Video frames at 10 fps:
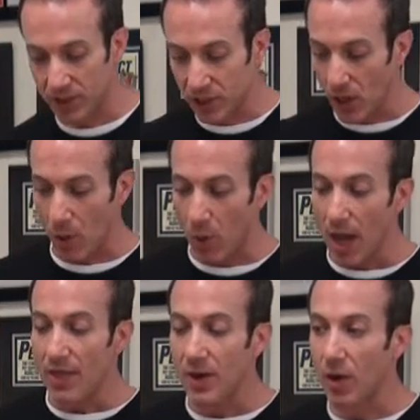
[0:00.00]
So
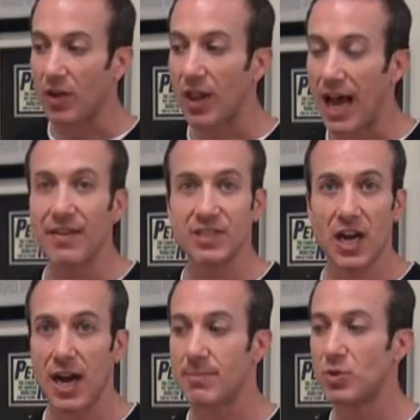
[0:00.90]
there are a lot of
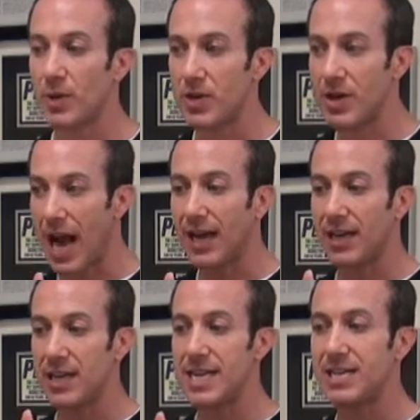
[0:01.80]
times when you're not
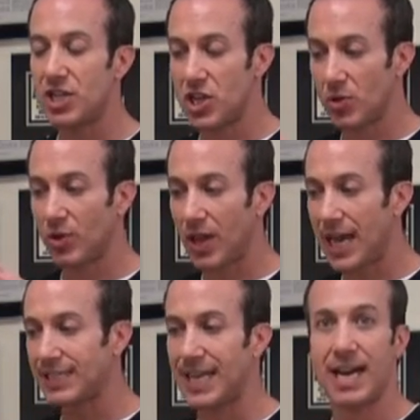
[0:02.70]
going to need to
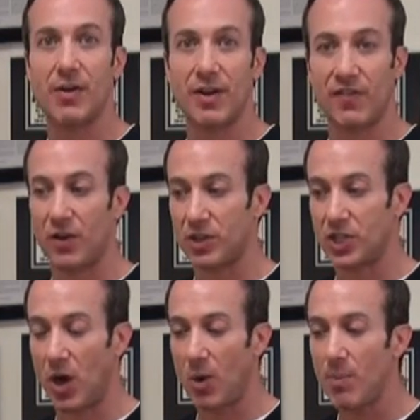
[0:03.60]
utilize that area for a
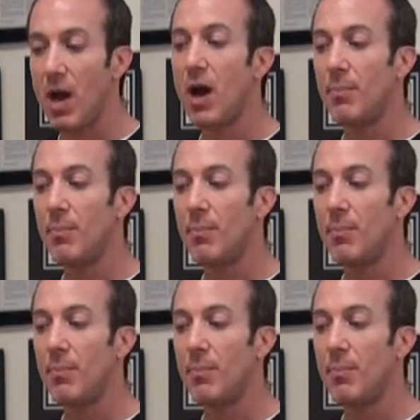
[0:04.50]
dome,